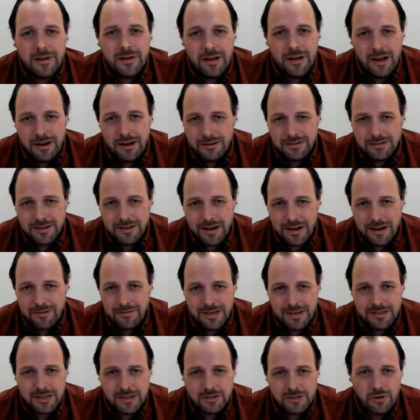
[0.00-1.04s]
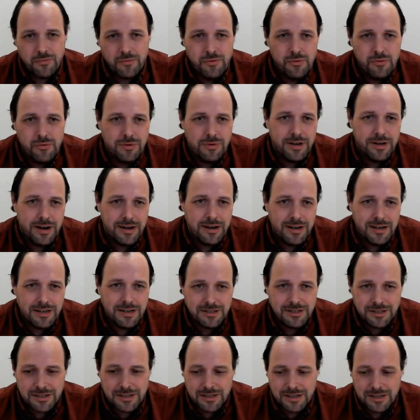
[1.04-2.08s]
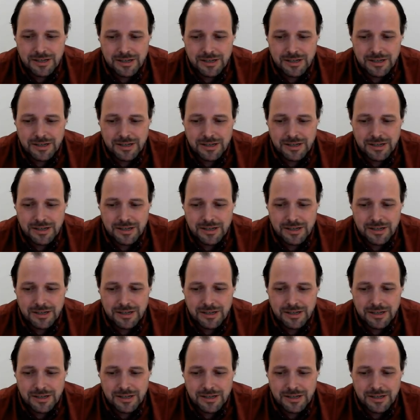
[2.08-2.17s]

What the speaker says: Another advantage of nuclear energy